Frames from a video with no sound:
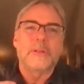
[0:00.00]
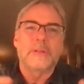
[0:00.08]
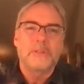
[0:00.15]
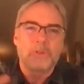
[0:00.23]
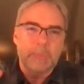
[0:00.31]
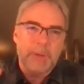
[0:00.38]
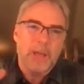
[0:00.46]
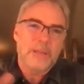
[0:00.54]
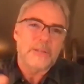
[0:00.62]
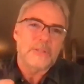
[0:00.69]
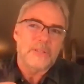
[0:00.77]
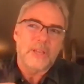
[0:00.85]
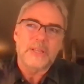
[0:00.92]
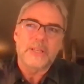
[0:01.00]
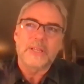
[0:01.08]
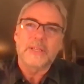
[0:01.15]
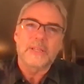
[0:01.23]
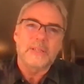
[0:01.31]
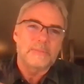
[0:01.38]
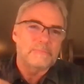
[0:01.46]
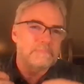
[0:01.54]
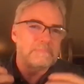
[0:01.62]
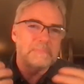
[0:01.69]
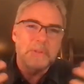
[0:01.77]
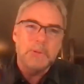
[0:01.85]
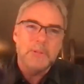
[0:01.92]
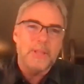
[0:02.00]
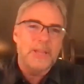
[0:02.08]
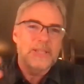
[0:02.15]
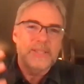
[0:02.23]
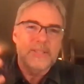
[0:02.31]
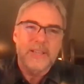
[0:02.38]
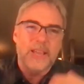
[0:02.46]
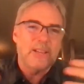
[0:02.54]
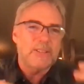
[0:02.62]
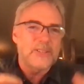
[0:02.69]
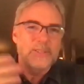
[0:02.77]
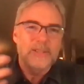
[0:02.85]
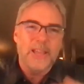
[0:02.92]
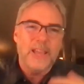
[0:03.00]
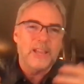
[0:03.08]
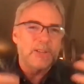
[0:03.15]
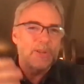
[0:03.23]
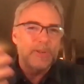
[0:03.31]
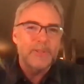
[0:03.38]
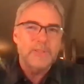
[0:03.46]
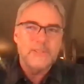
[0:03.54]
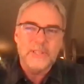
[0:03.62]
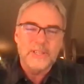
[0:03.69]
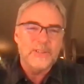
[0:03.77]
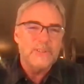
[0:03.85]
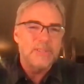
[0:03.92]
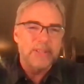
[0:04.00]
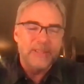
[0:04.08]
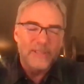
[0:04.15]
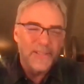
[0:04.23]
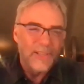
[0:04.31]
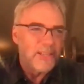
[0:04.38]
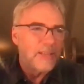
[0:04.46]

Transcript: a dramatic setting, you know, lights and action and actors and singers uh-huh. and